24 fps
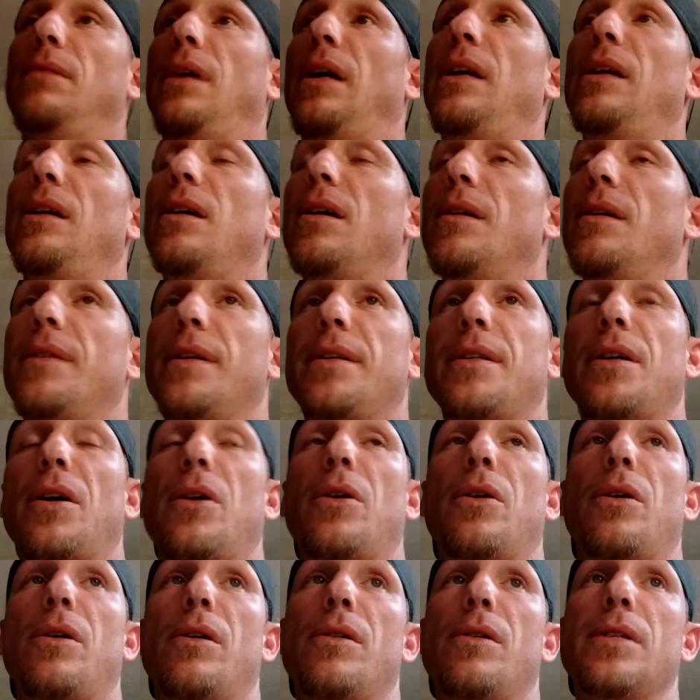love the
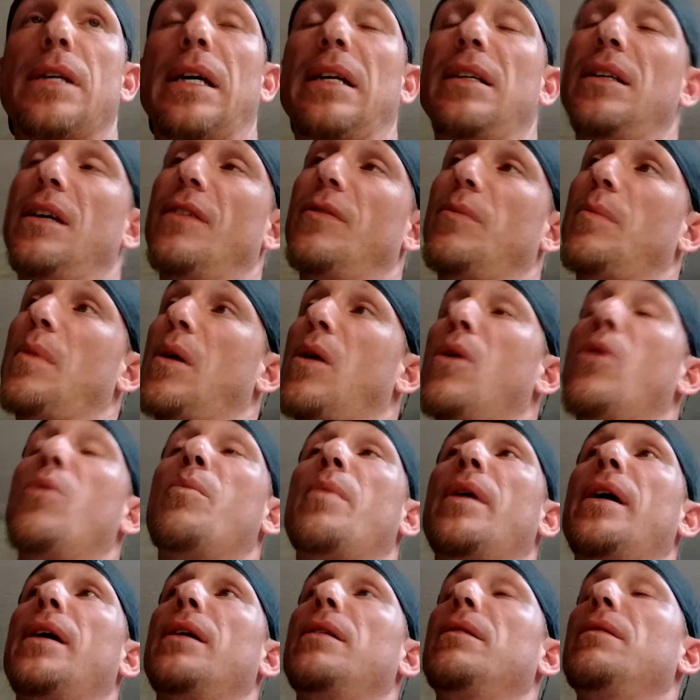tards. I love them all,
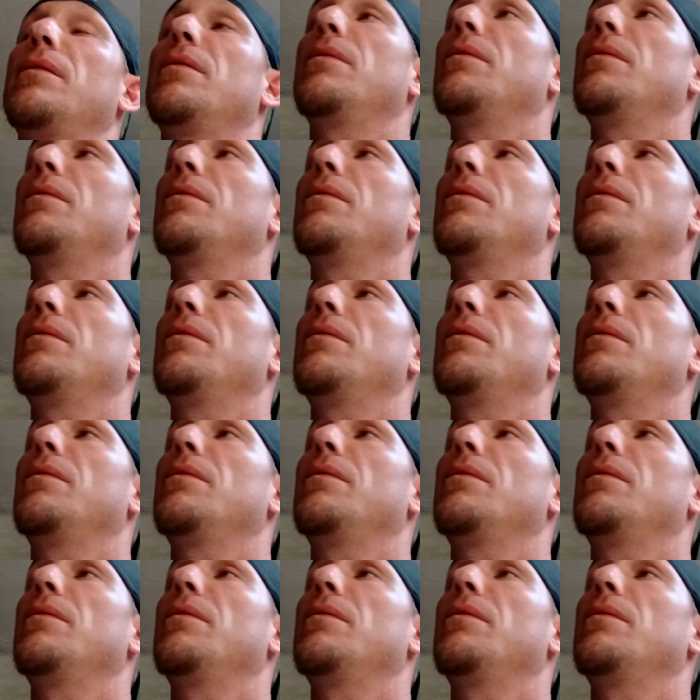man.